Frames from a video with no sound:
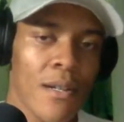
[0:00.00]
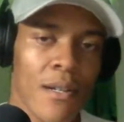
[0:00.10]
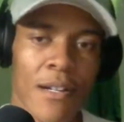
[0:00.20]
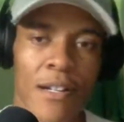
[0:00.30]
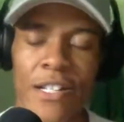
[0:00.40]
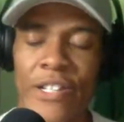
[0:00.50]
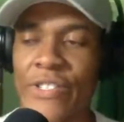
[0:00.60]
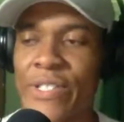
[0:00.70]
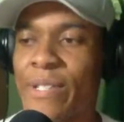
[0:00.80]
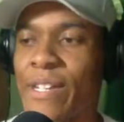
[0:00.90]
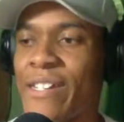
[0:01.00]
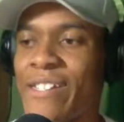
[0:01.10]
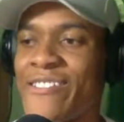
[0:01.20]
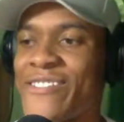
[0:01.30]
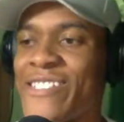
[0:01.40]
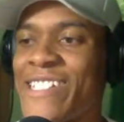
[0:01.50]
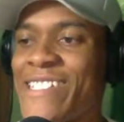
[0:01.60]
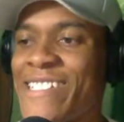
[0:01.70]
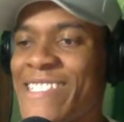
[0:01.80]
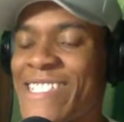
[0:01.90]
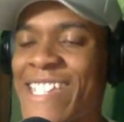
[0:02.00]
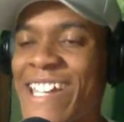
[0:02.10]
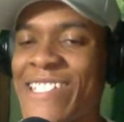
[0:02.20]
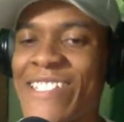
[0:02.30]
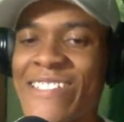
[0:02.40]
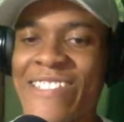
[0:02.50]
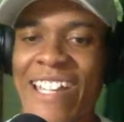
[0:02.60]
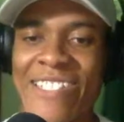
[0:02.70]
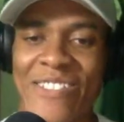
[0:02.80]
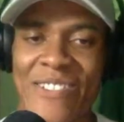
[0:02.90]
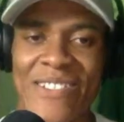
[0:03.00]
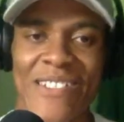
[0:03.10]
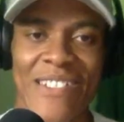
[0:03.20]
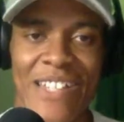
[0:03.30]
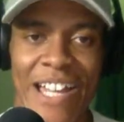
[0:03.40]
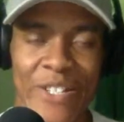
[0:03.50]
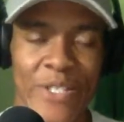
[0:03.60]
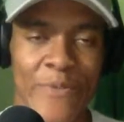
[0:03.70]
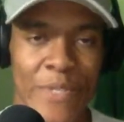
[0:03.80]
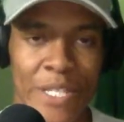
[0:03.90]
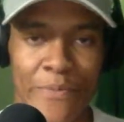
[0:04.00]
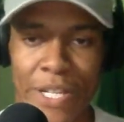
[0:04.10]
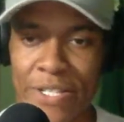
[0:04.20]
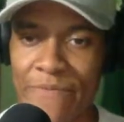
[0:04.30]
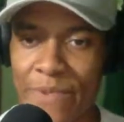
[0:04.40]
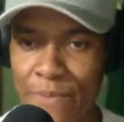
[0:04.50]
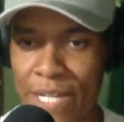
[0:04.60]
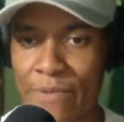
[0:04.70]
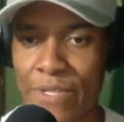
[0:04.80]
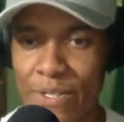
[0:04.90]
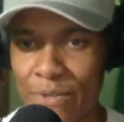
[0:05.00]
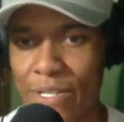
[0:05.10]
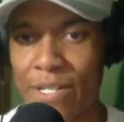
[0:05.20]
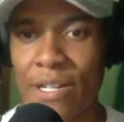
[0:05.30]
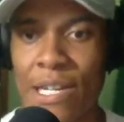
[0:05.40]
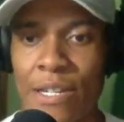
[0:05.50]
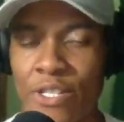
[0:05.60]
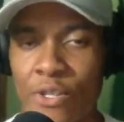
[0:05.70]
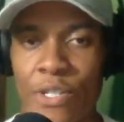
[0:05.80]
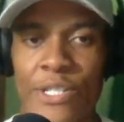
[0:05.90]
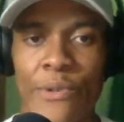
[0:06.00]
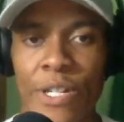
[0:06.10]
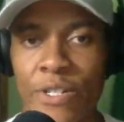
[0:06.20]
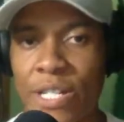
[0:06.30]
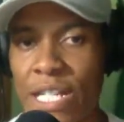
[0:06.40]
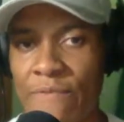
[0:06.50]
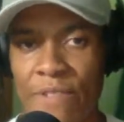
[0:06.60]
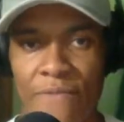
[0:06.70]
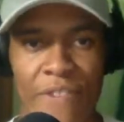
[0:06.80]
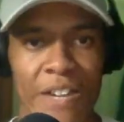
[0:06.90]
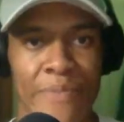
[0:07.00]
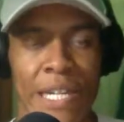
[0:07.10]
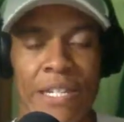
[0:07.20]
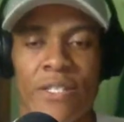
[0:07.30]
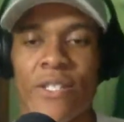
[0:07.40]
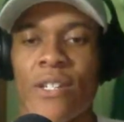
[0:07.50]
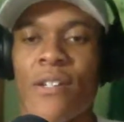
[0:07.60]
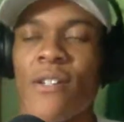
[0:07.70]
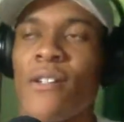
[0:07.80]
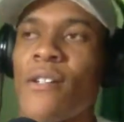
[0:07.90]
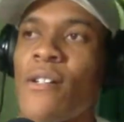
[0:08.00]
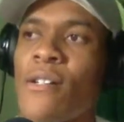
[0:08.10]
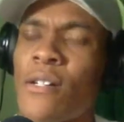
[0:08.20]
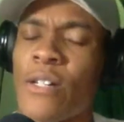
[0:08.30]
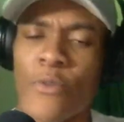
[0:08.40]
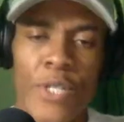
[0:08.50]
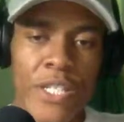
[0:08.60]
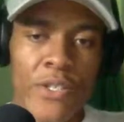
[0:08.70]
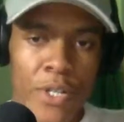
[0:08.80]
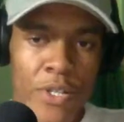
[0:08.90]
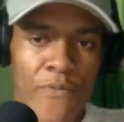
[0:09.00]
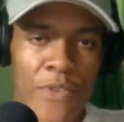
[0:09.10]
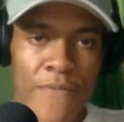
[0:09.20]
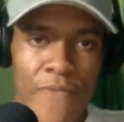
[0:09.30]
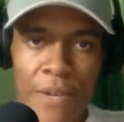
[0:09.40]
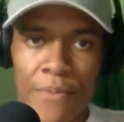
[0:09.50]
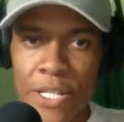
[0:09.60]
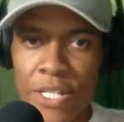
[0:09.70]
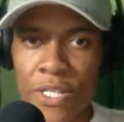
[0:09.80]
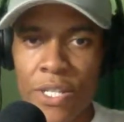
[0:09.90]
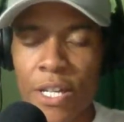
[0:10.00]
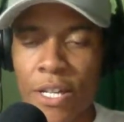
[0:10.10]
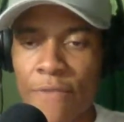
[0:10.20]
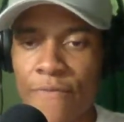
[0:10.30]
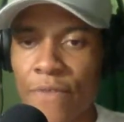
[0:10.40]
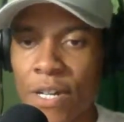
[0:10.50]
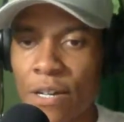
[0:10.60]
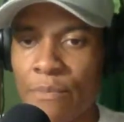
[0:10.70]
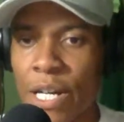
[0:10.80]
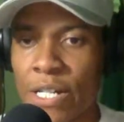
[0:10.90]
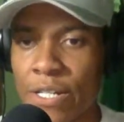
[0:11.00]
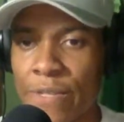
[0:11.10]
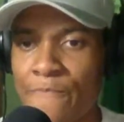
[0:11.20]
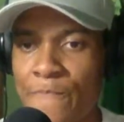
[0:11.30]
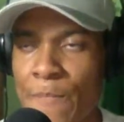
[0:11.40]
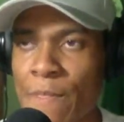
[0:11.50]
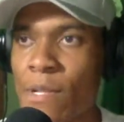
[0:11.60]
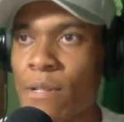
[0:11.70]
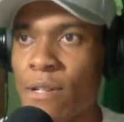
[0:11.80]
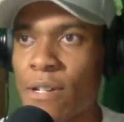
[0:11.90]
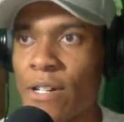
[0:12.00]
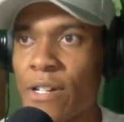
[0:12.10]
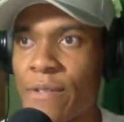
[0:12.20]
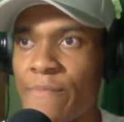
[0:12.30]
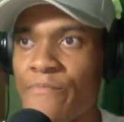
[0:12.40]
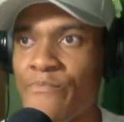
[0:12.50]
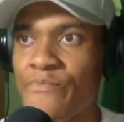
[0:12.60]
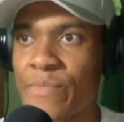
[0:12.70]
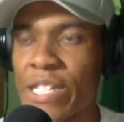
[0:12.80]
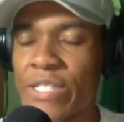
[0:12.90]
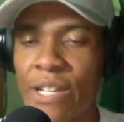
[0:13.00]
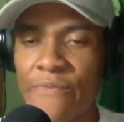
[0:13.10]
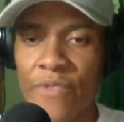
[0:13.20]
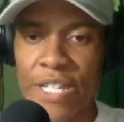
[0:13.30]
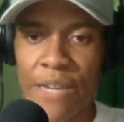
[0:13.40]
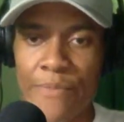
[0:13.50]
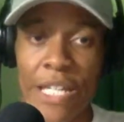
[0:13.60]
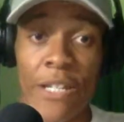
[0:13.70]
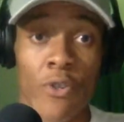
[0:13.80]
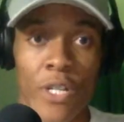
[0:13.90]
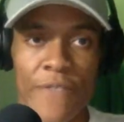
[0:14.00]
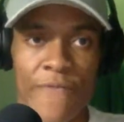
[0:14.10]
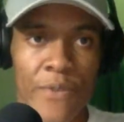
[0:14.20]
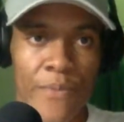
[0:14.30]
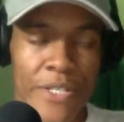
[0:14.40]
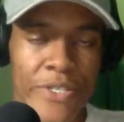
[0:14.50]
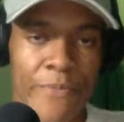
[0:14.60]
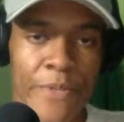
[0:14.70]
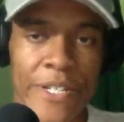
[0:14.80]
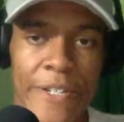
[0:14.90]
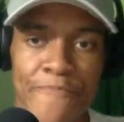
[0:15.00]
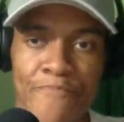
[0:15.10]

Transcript: Because that that's actually really impressive to be able to do a 255 page, was it 255 pages of manga in time for a campaign or in a few months and whatnot.